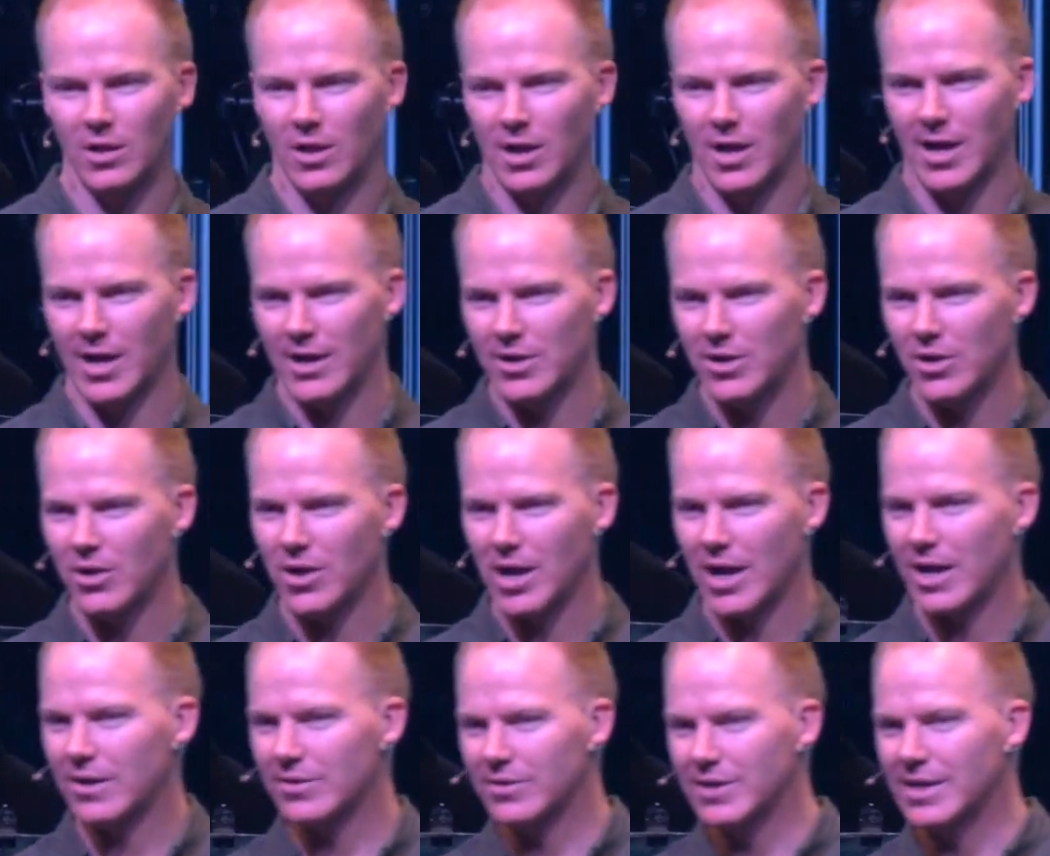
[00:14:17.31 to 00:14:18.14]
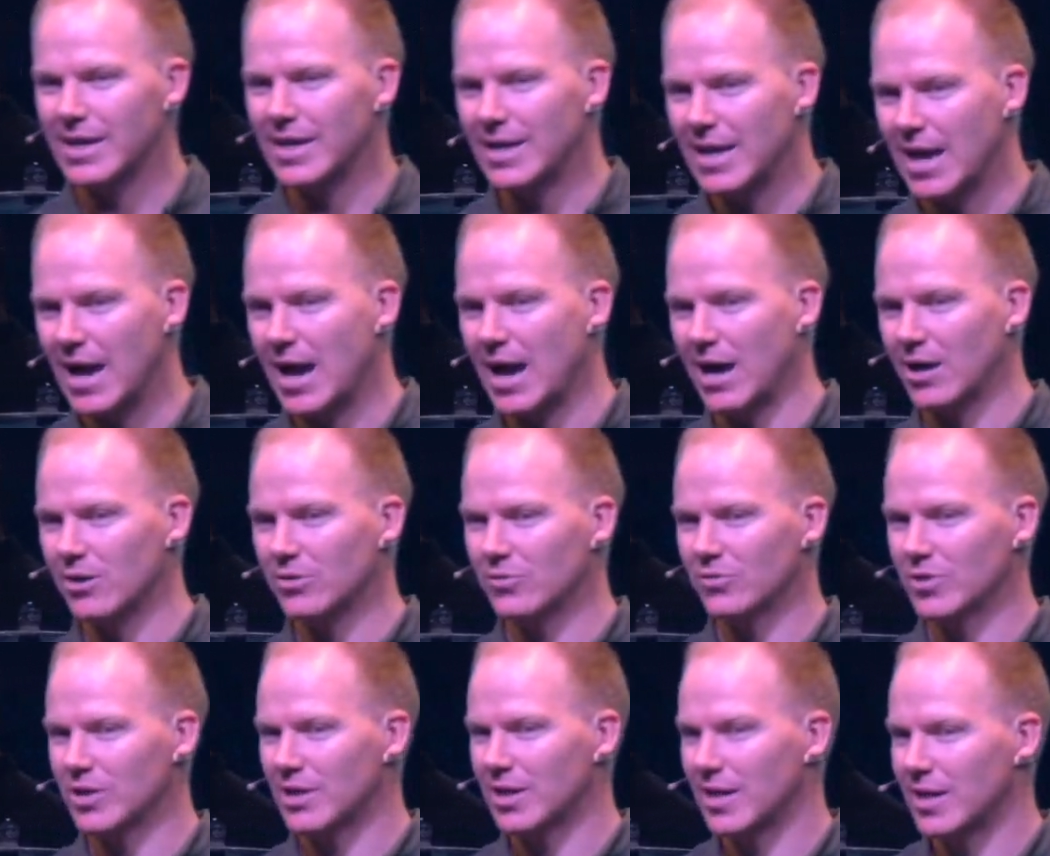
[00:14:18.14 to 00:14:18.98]
I know how to get out of
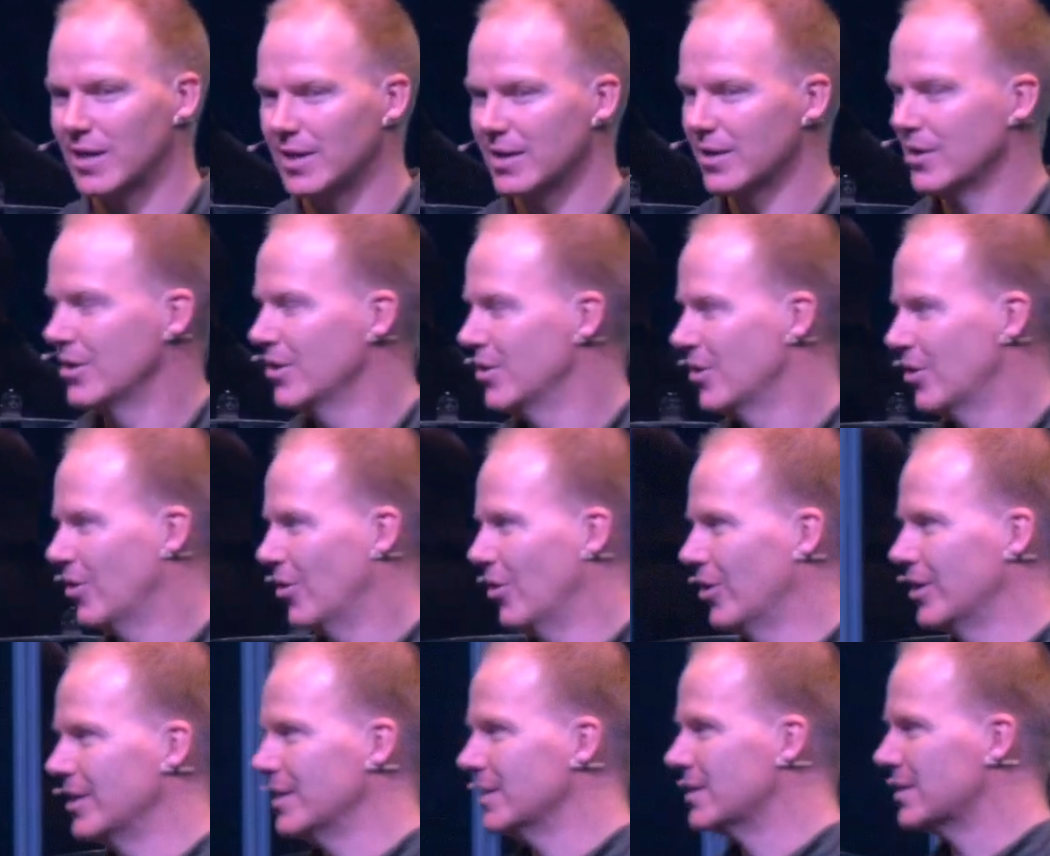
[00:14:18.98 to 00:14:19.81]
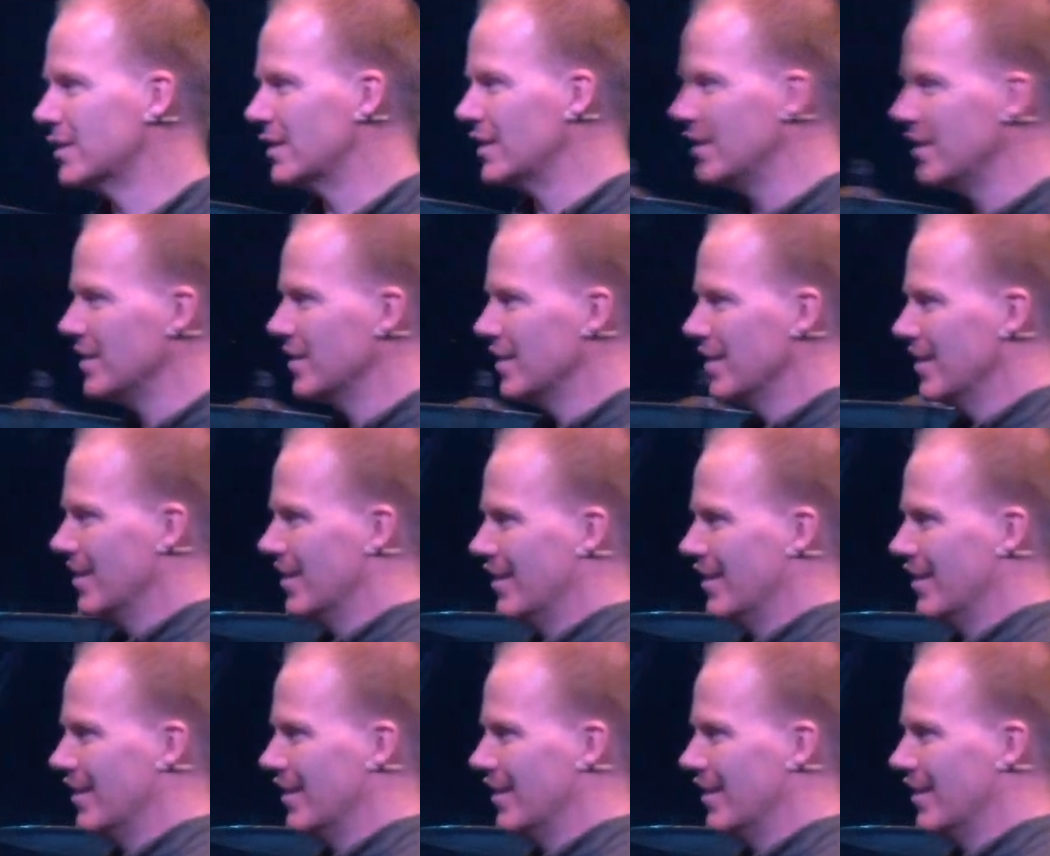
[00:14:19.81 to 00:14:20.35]
it. Like, honestly,